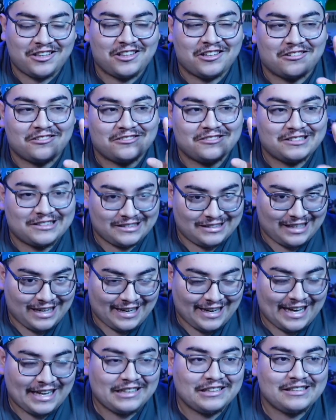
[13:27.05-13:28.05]
So
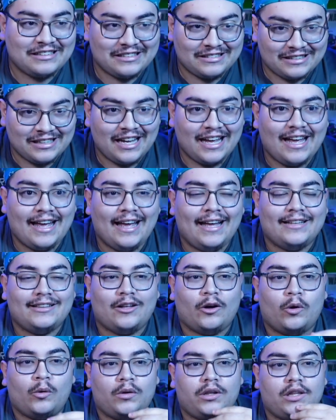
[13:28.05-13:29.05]
again,
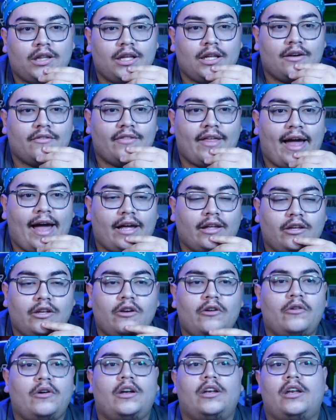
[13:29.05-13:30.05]
the whole scene of that.
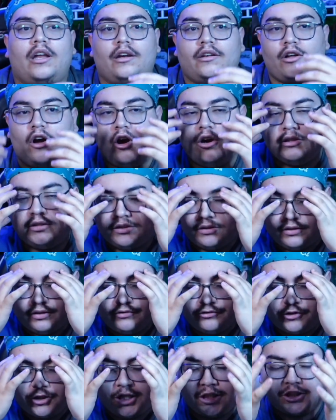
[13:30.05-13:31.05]
You know, it's it's hard to
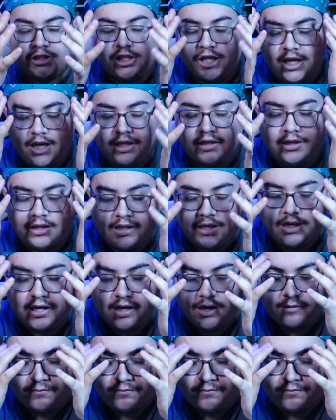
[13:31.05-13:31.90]
differentiate the